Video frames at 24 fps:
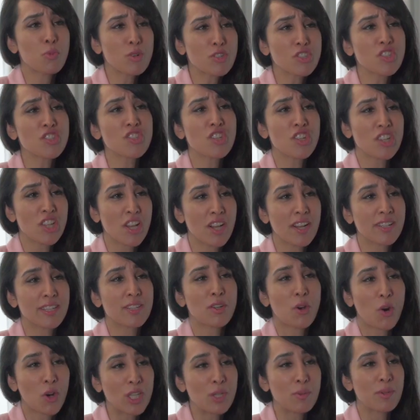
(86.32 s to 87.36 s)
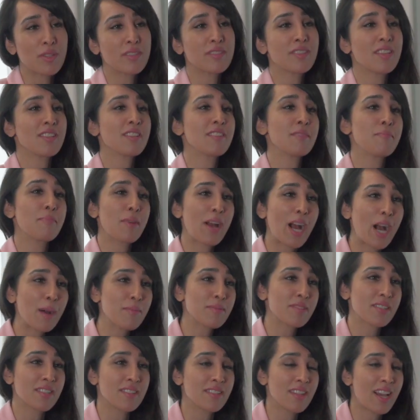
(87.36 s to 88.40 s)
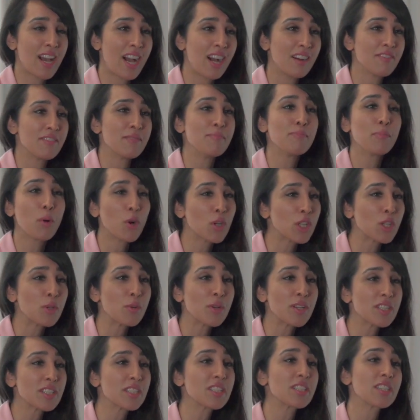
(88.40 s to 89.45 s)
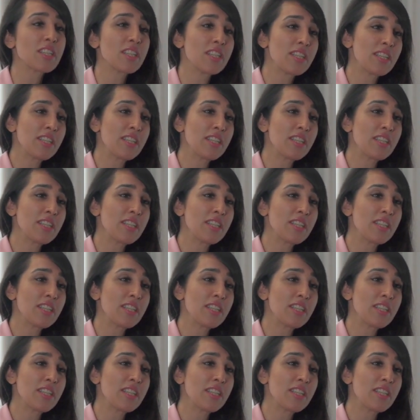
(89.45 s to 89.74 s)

what did you learn in Hollywood that you perhaps didn't have in Bollywood?